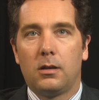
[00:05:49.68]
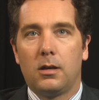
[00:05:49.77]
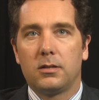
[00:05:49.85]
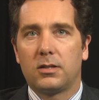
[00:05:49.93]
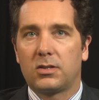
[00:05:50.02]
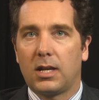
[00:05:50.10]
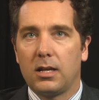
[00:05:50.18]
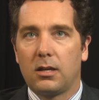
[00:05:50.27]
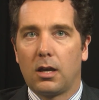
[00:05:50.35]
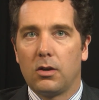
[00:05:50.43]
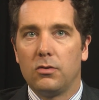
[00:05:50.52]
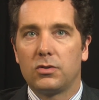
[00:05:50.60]
As the saying
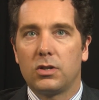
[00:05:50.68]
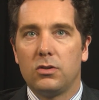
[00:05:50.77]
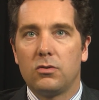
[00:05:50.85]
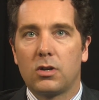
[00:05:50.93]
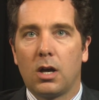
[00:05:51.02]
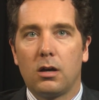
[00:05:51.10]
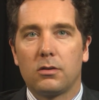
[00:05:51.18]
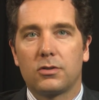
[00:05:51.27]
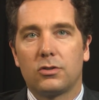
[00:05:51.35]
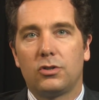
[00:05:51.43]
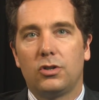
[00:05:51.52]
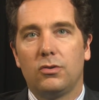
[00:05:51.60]
goes, you
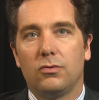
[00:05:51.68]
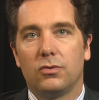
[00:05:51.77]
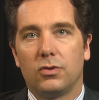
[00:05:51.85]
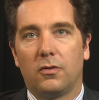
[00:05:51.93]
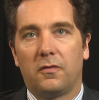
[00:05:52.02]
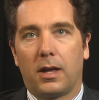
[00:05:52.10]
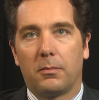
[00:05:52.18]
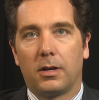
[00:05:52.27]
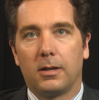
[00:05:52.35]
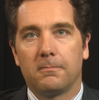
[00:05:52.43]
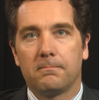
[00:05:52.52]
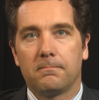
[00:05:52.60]
can't choose your family.